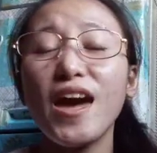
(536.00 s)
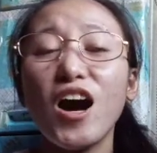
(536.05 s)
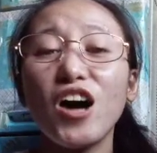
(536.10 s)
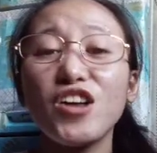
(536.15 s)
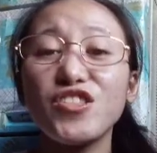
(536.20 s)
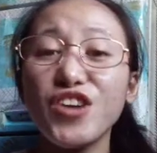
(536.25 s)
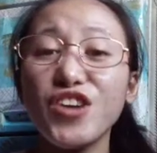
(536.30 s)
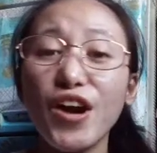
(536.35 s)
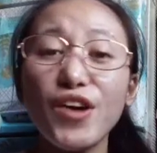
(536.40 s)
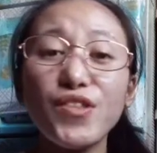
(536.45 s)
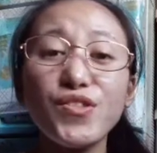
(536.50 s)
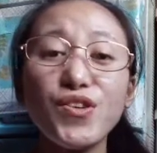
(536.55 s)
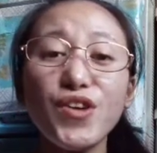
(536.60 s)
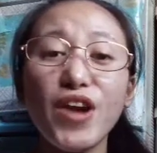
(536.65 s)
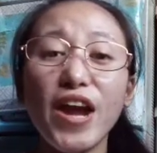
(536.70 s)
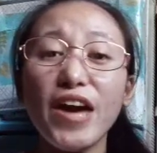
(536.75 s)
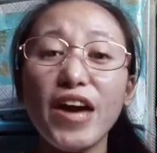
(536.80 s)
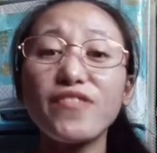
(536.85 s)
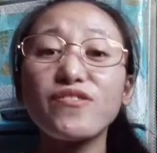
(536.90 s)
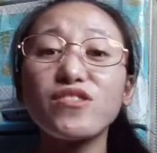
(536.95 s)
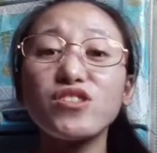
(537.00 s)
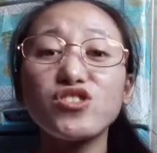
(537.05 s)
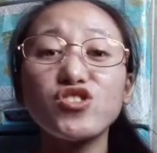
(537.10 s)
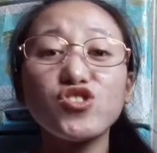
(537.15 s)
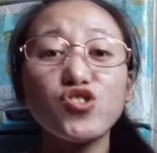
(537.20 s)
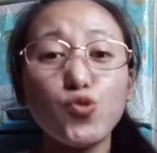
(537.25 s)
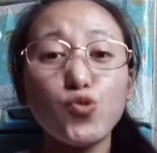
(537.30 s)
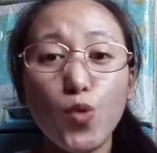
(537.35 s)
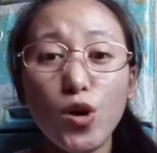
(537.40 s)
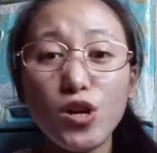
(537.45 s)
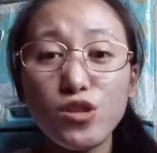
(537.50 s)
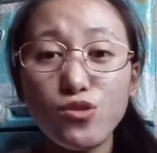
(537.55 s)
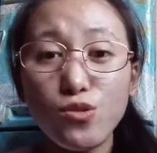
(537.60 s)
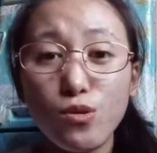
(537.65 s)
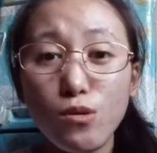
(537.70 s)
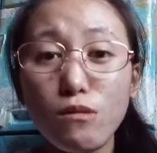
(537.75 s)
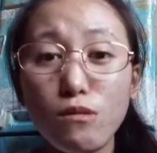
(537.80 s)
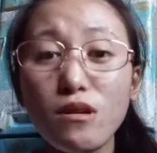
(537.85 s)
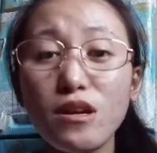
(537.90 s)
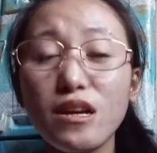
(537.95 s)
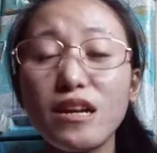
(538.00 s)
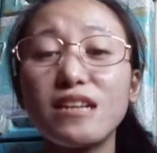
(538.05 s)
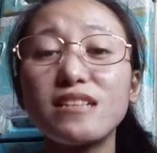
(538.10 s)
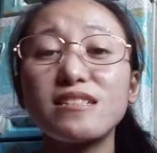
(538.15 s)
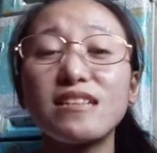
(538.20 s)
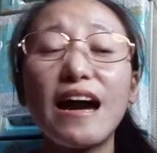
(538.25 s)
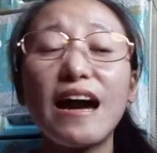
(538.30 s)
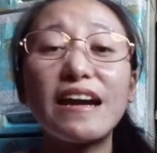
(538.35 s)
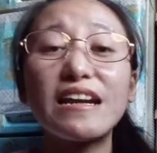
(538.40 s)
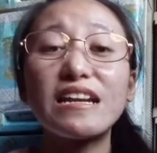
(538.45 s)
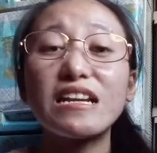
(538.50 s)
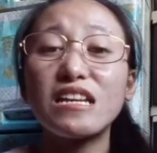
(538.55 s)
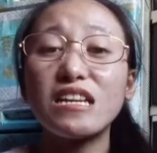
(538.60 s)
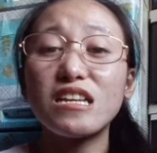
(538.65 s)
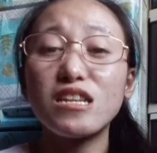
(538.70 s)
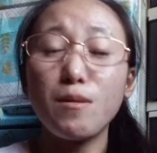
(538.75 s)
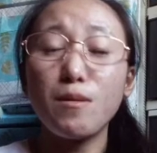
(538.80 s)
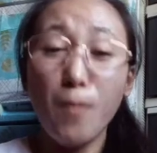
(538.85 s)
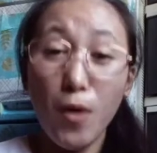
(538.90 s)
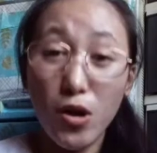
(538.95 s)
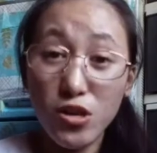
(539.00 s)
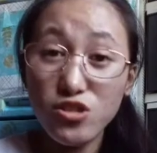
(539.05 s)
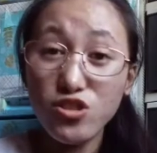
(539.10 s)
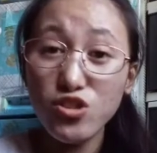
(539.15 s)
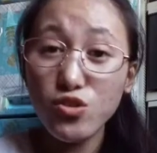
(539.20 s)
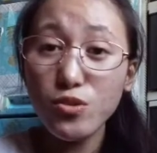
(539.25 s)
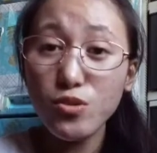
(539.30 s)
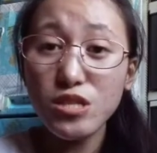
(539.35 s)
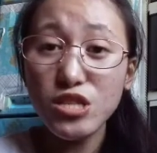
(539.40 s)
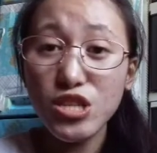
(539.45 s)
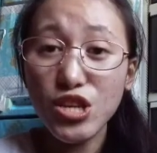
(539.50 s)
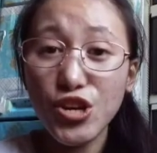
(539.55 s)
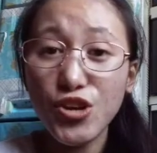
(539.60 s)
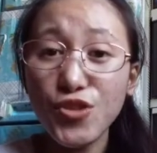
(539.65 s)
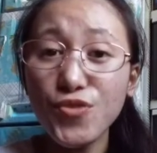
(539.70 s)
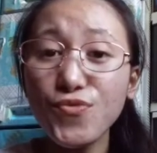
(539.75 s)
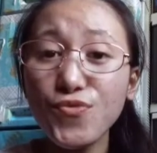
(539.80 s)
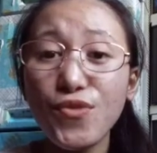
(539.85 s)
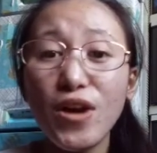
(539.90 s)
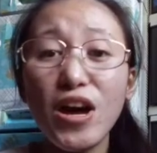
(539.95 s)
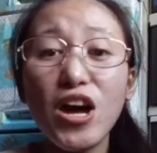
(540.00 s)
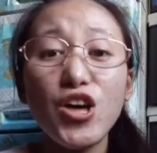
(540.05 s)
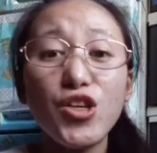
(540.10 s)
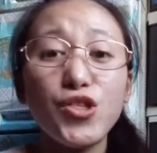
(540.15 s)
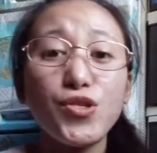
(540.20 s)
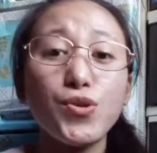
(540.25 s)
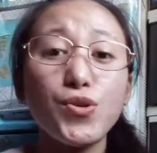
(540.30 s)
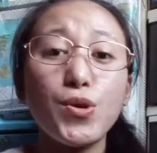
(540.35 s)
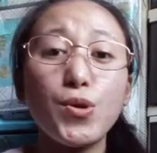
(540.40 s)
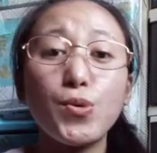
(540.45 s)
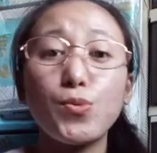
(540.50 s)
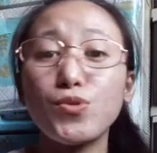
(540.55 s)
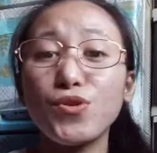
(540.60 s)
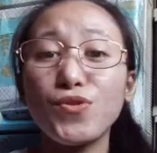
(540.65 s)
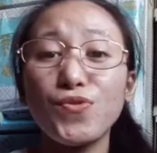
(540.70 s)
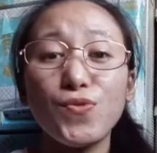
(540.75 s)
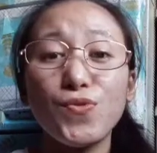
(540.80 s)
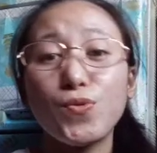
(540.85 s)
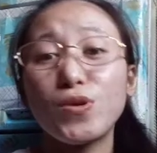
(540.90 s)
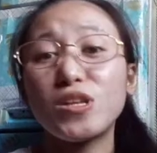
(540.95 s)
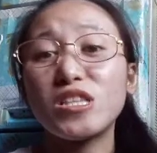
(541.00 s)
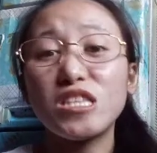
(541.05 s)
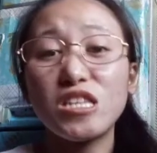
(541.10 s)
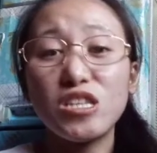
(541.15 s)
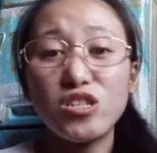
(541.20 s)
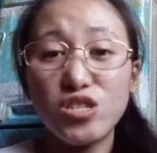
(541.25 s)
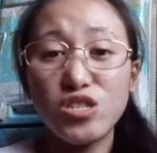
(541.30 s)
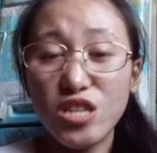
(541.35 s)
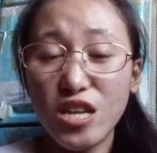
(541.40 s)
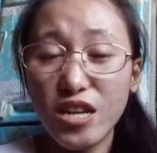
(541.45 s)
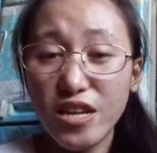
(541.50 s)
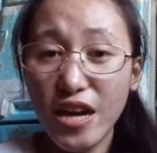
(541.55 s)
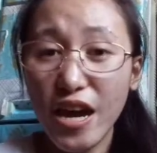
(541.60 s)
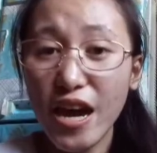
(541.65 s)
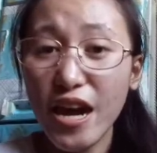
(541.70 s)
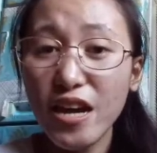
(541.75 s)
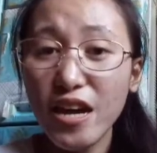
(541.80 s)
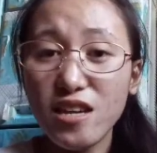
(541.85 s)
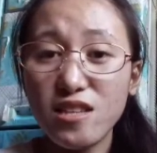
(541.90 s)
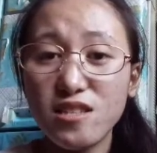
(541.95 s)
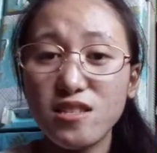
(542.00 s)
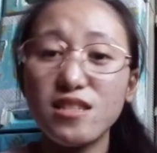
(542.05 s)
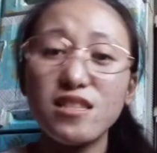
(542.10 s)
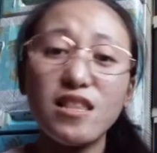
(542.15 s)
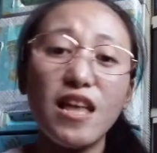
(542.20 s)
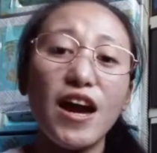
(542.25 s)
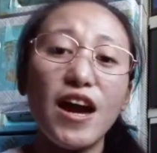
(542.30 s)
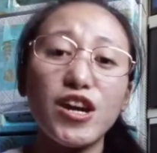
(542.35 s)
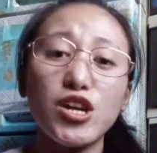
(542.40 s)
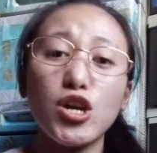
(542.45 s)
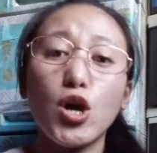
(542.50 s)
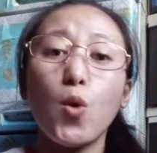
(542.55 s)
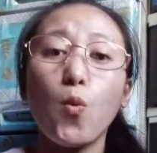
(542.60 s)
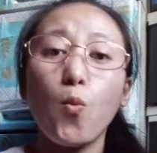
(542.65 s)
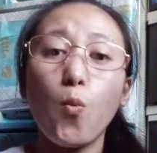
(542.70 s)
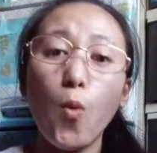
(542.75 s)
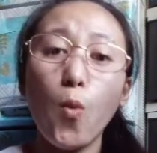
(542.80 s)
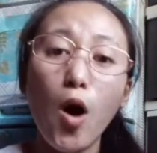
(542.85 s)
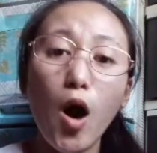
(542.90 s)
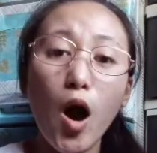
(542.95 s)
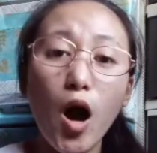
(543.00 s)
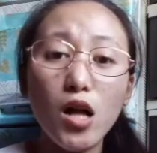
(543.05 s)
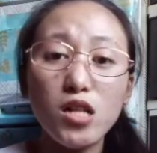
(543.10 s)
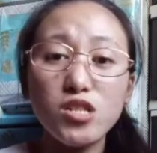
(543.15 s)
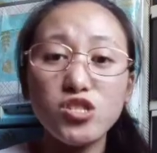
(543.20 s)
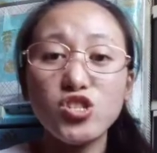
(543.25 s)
On the other hand, the instructor is highly demonstrative through different teaching aids like wall